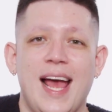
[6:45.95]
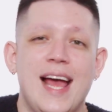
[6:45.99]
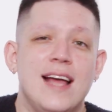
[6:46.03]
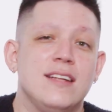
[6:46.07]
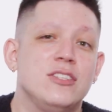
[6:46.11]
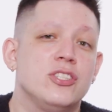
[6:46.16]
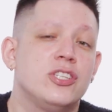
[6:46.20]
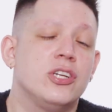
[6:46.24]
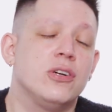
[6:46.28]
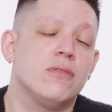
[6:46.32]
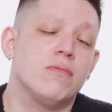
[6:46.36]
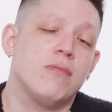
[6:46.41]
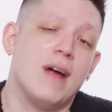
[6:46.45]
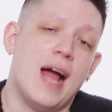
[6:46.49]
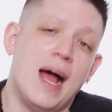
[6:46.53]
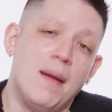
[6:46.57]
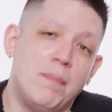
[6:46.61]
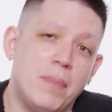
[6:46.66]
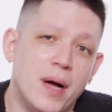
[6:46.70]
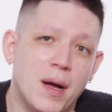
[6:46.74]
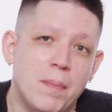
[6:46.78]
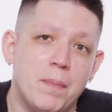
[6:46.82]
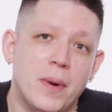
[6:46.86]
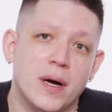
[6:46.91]
And to
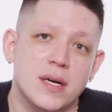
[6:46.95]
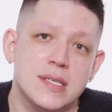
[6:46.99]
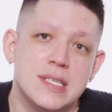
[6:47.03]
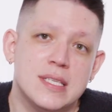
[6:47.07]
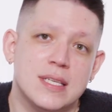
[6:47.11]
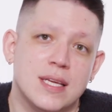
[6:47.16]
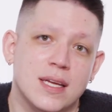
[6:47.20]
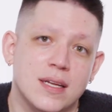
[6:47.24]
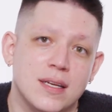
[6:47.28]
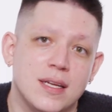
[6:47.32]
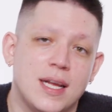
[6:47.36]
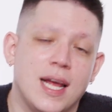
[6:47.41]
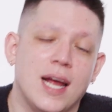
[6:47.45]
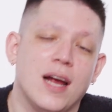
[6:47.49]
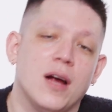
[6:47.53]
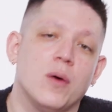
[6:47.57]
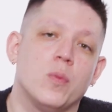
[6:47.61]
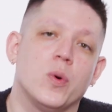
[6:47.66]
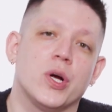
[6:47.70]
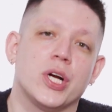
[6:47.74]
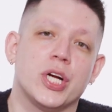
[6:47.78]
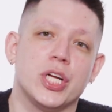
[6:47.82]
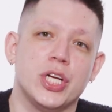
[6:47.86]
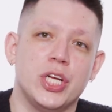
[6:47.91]
wrap up our
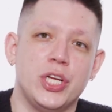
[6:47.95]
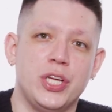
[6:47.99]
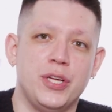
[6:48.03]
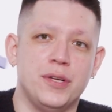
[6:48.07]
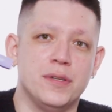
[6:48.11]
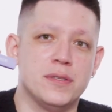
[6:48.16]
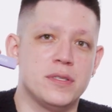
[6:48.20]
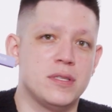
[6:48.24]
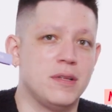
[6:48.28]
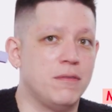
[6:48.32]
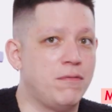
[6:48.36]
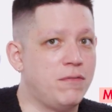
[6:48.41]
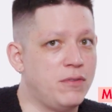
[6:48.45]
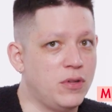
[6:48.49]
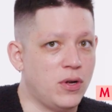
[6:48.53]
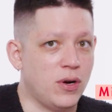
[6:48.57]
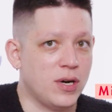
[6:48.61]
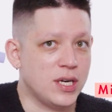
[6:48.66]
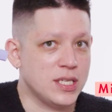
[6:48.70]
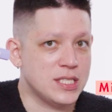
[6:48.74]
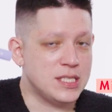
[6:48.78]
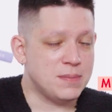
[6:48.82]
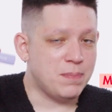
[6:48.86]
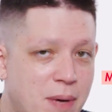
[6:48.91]
skincare, we're gonna use the
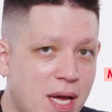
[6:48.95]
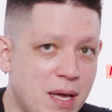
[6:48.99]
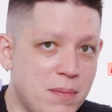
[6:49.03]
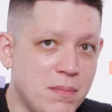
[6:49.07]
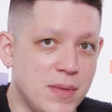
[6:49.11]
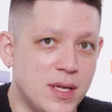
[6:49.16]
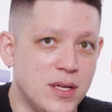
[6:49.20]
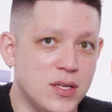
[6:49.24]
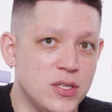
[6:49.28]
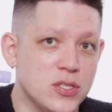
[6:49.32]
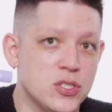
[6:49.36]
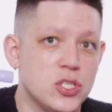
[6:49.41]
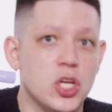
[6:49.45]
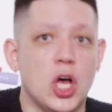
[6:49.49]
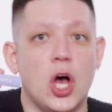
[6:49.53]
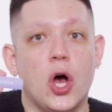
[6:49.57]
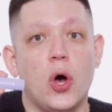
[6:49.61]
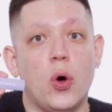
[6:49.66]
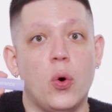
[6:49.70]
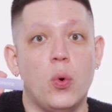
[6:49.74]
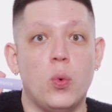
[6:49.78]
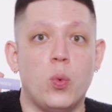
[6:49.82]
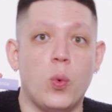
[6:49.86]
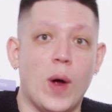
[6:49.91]
Florence by Mills
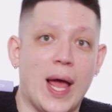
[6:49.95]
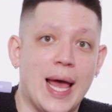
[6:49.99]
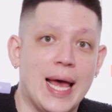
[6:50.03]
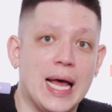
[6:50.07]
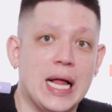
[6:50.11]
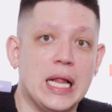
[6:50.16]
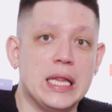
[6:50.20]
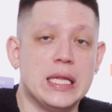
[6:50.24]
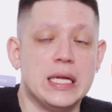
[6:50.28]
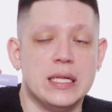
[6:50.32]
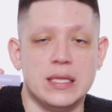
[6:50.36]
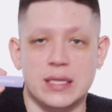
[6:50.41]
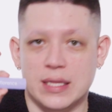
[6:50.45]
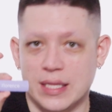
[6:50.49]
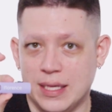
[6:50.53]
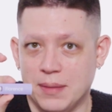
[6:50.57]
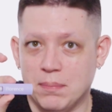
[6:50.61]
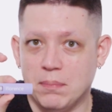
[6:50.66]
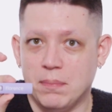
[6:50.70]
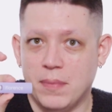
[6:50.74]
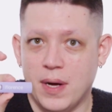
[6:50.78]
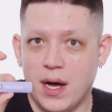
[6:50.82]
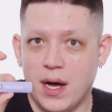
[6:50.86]
Oh Whale Lip